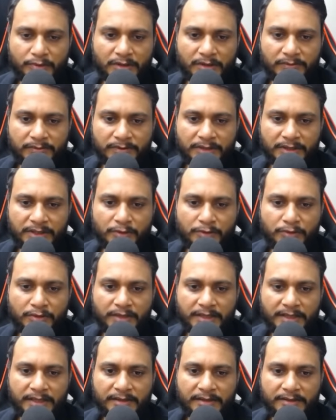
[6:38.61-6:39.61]
You have 3
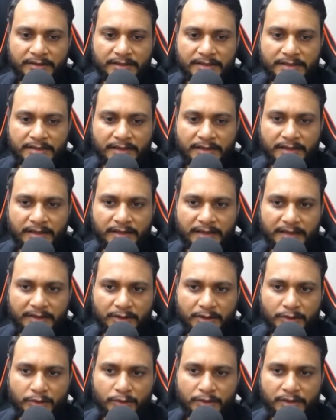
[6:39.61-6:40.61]
unique entries
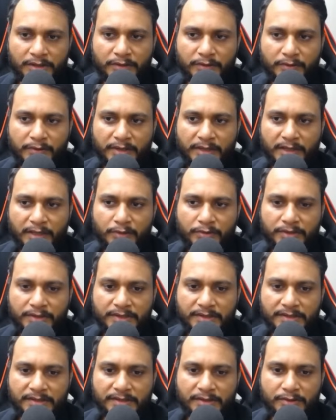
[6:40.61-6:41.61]
and the total unique count
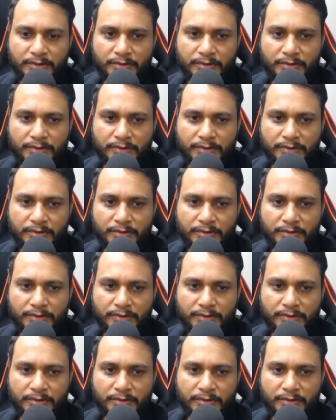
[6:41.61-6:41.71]
is 3.